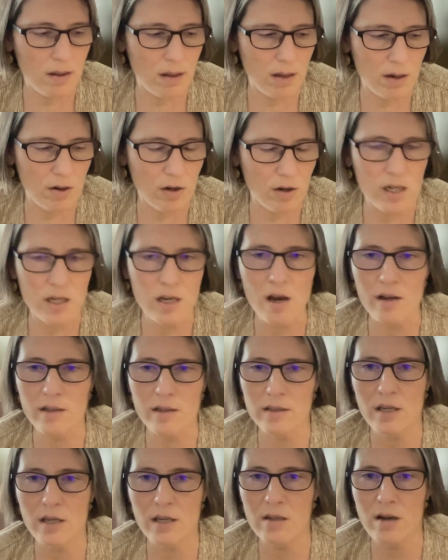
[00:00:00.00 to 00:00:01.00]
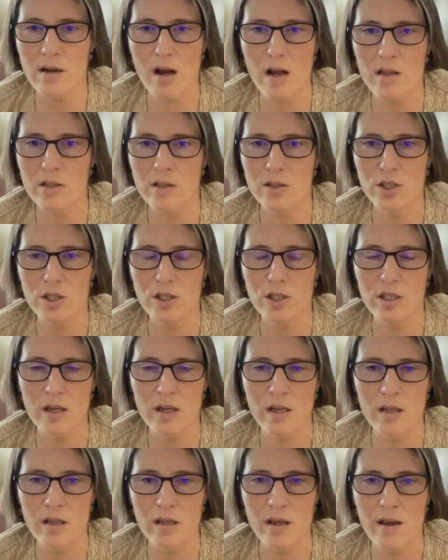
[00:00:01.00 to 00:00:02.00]
they're a young technology
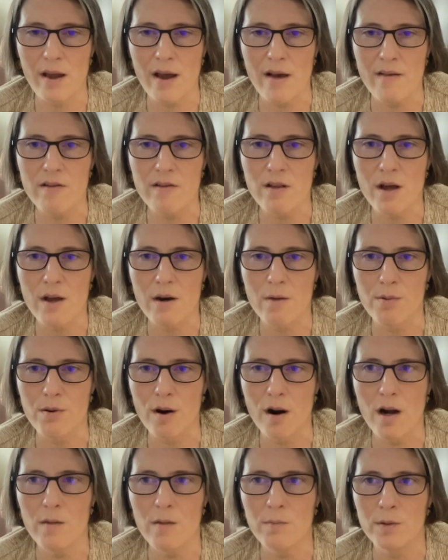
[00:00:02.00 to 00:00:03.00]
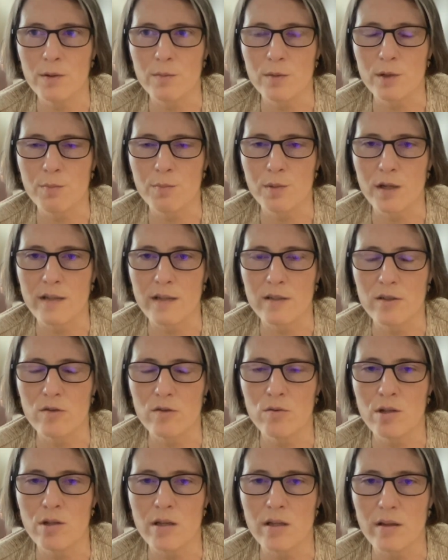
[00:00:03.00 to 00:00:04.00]
and they have a lot of problems. But I
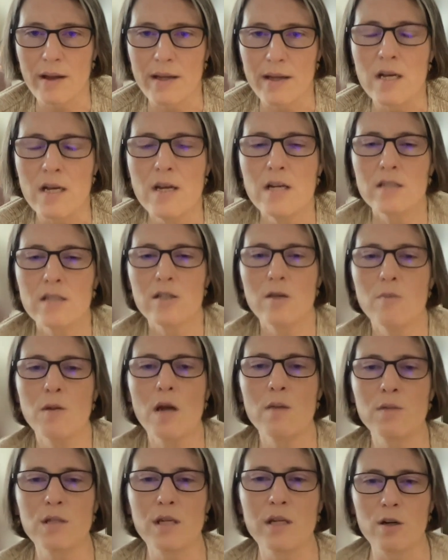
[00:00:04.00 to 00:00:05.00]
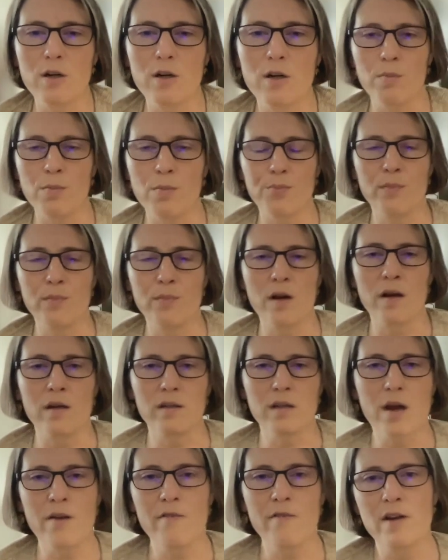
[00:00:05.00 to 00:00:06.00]
do think sometimes I hear
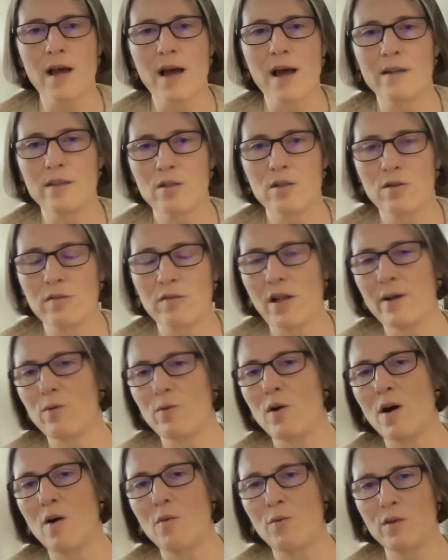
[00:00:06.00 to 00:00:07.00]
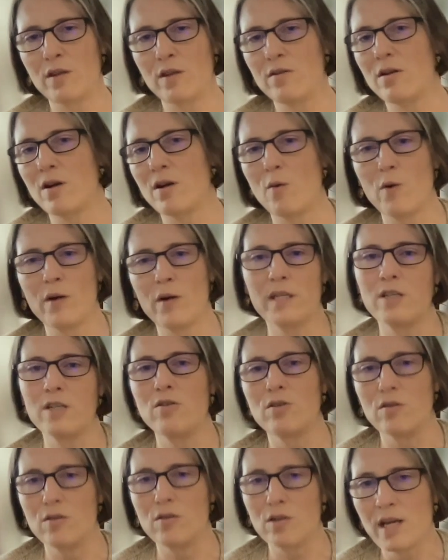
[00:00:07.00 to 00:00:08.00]
kind of an attitude of well, what can
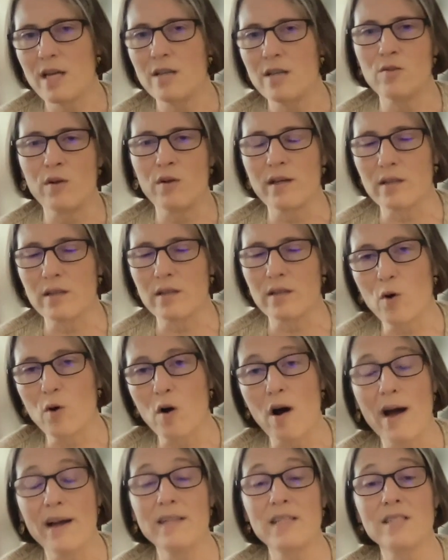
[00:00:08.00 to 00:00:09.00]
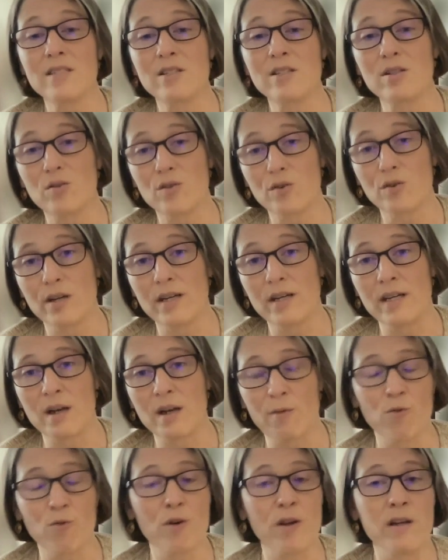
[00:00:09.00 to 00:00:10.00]
you do? You can't do anything. Well, I disagree. And
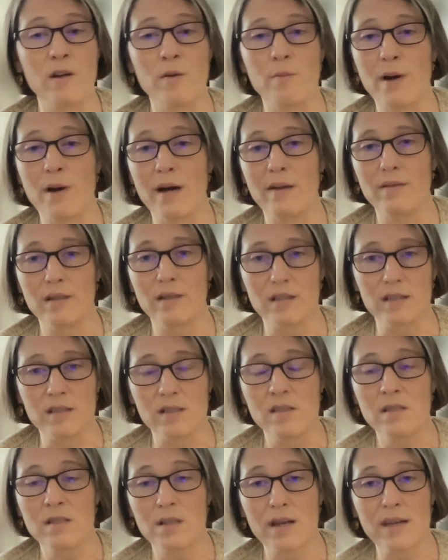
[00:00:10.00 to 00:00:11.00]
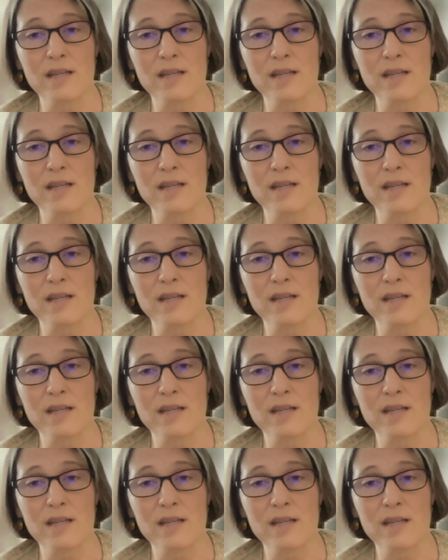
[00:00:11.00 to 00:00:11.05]
I've written about this.